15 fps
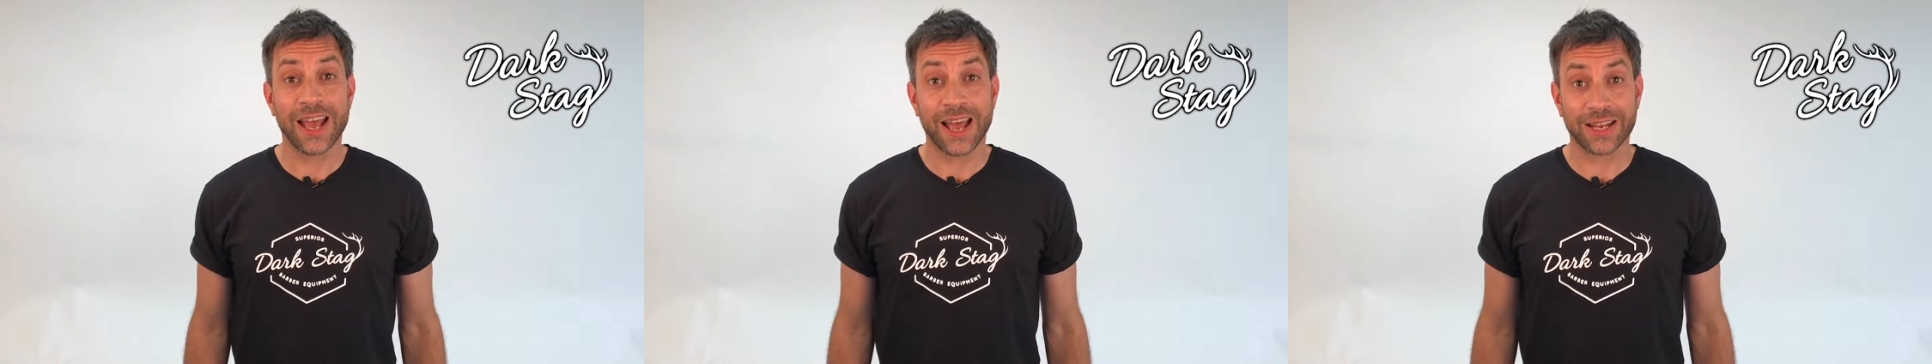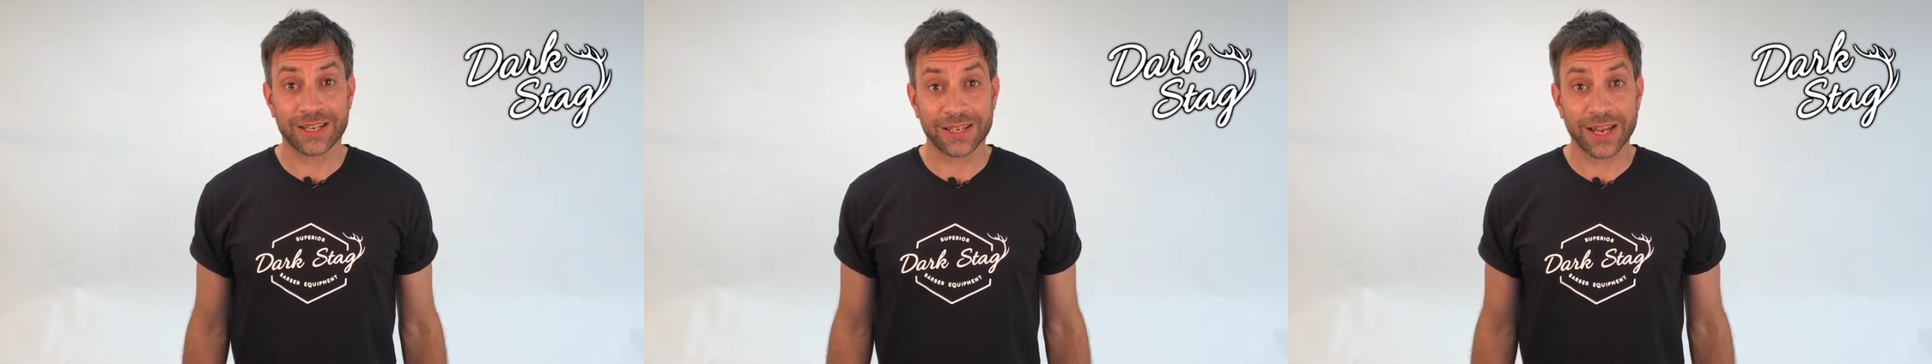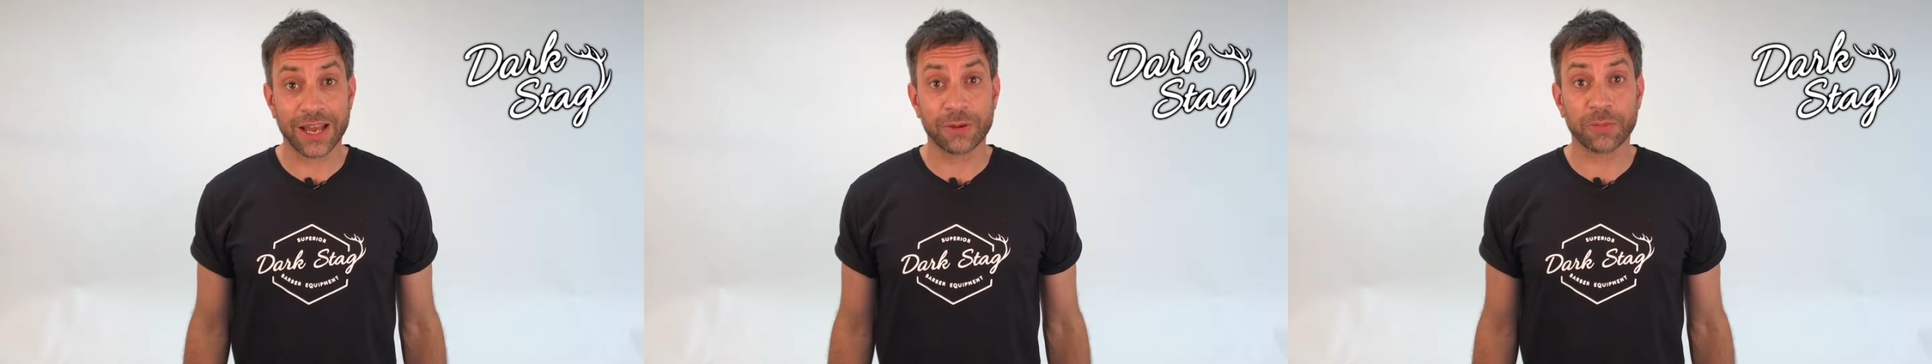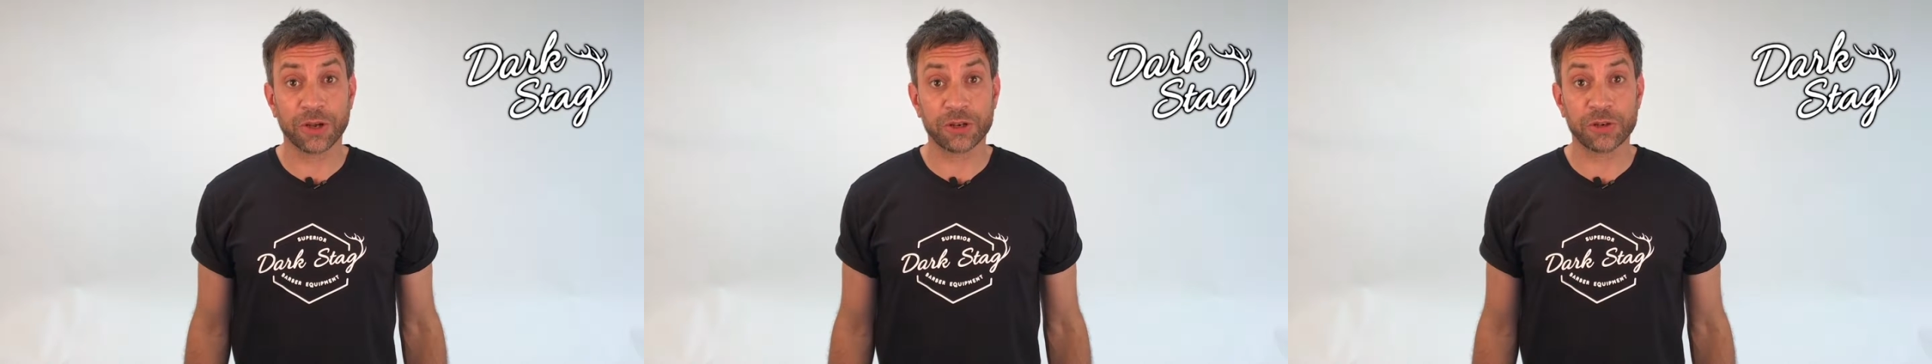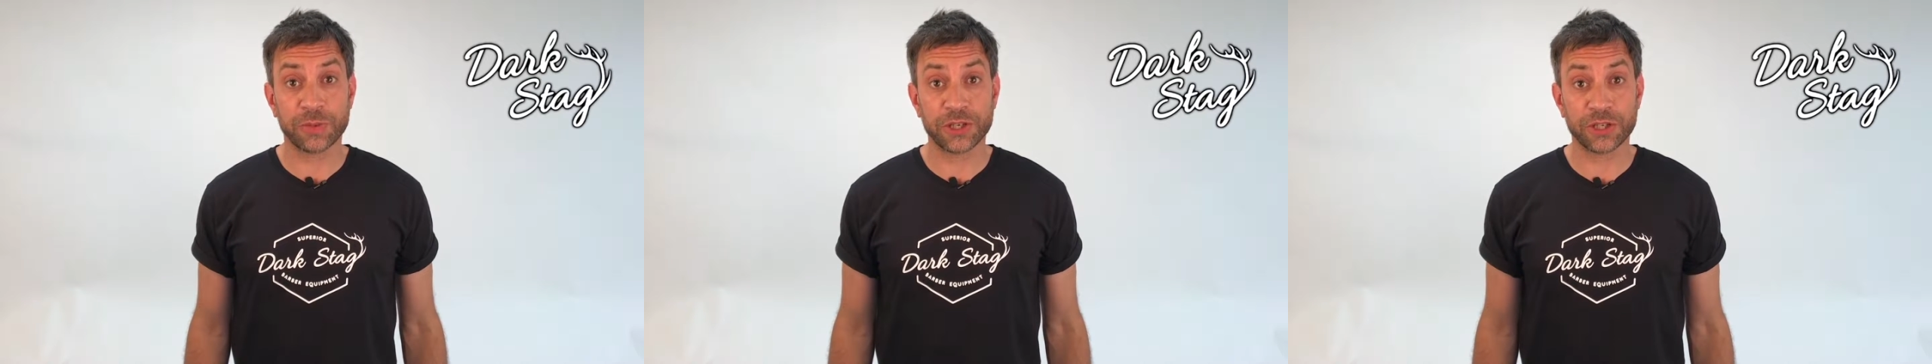and today I'm
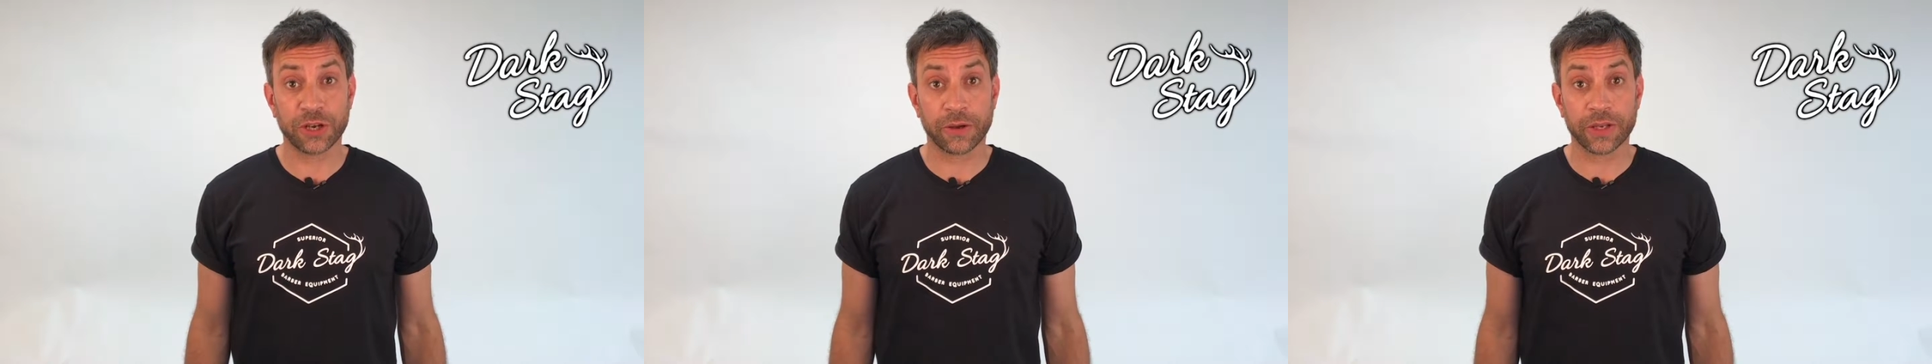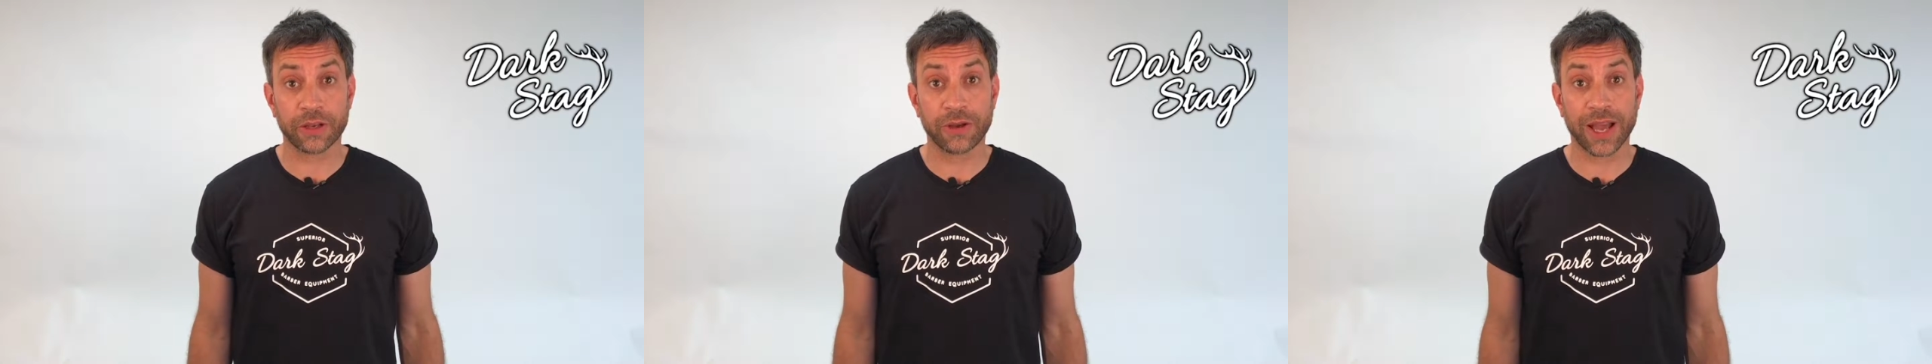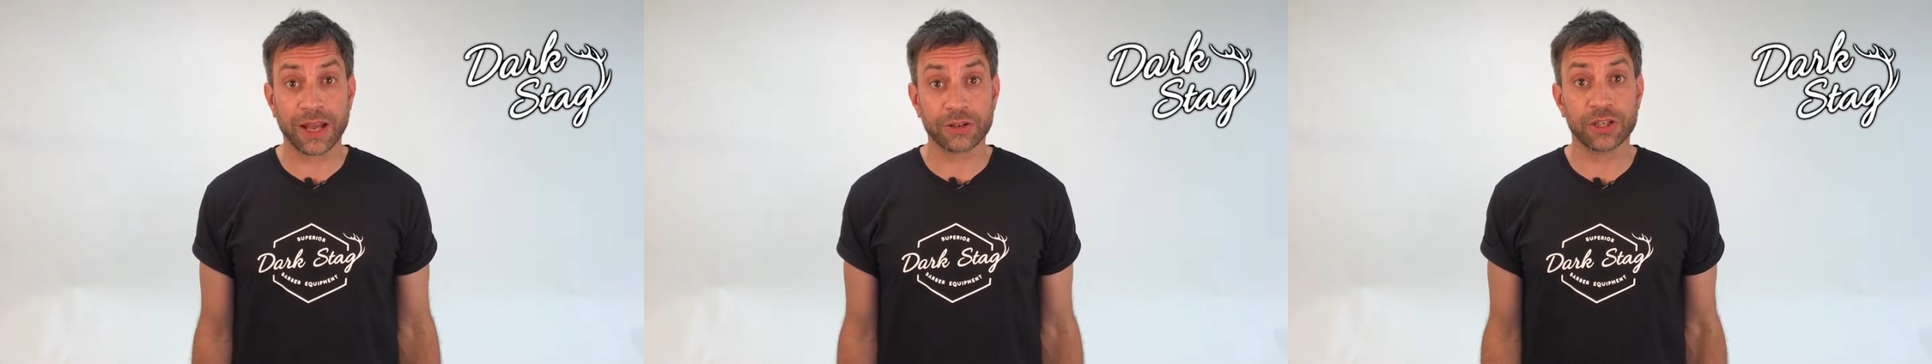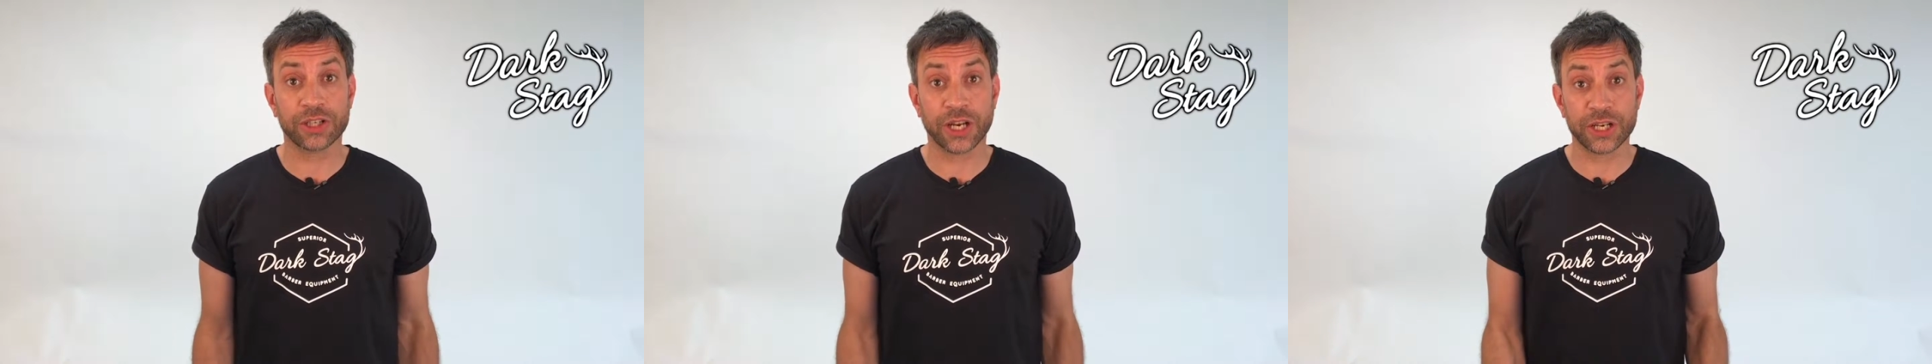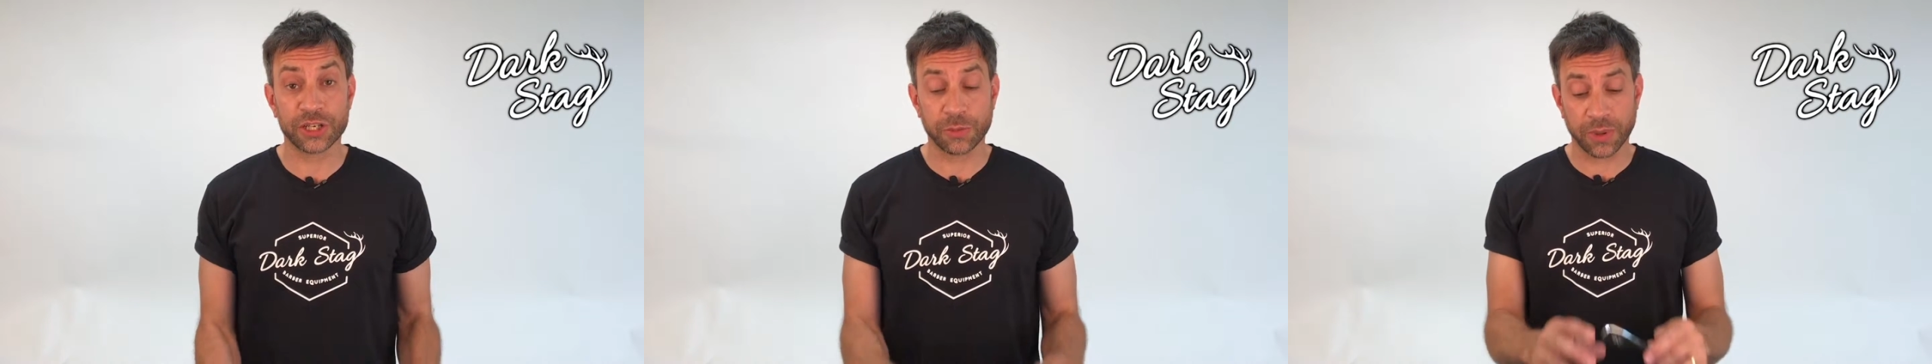going to be showing you how to
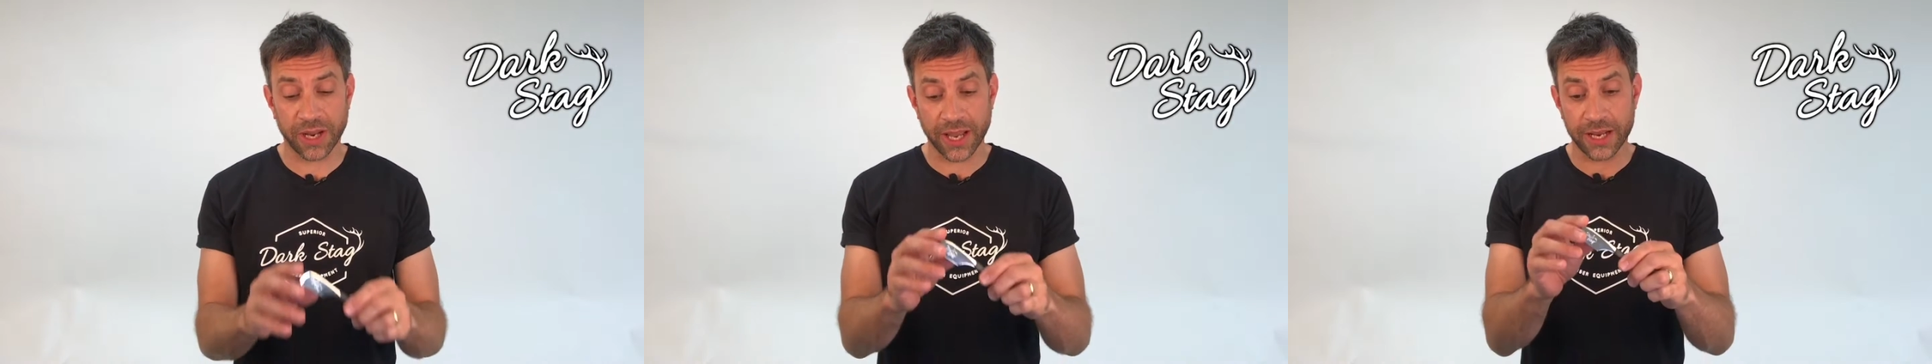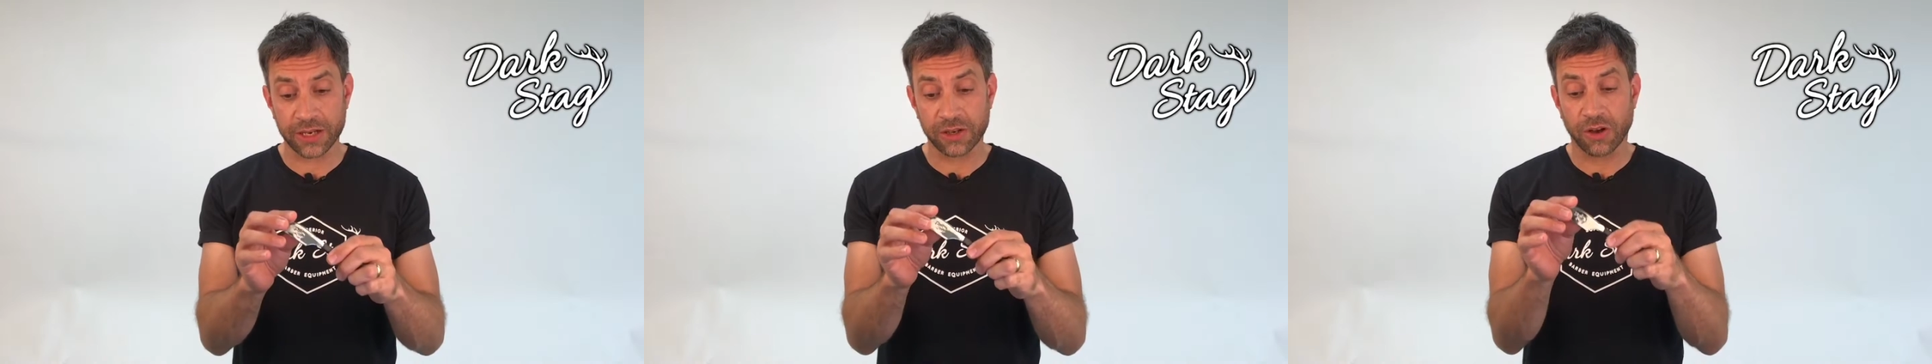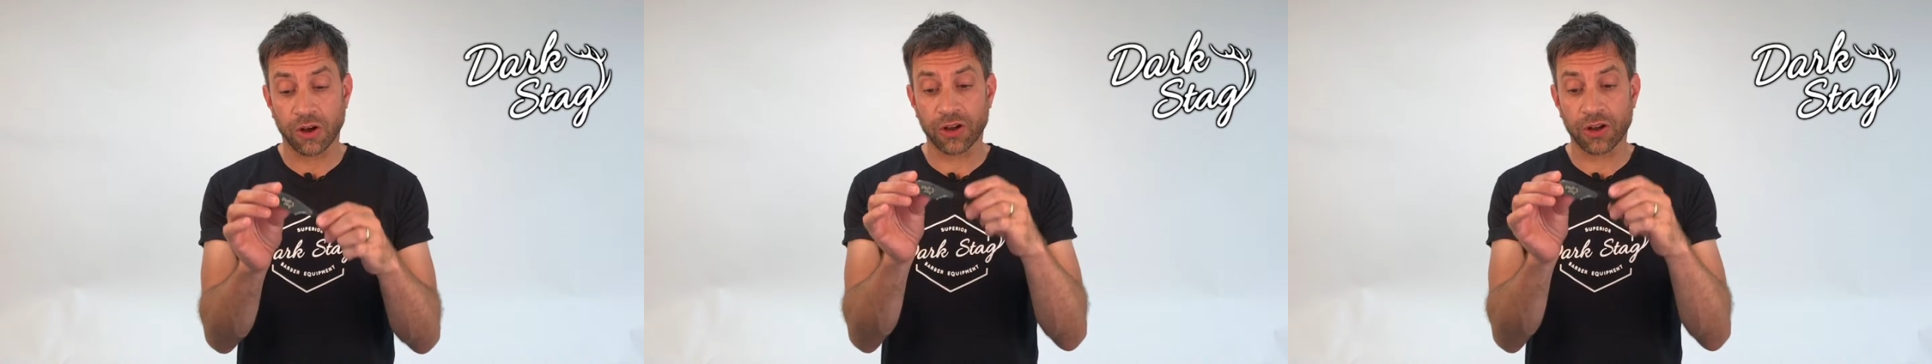change the blade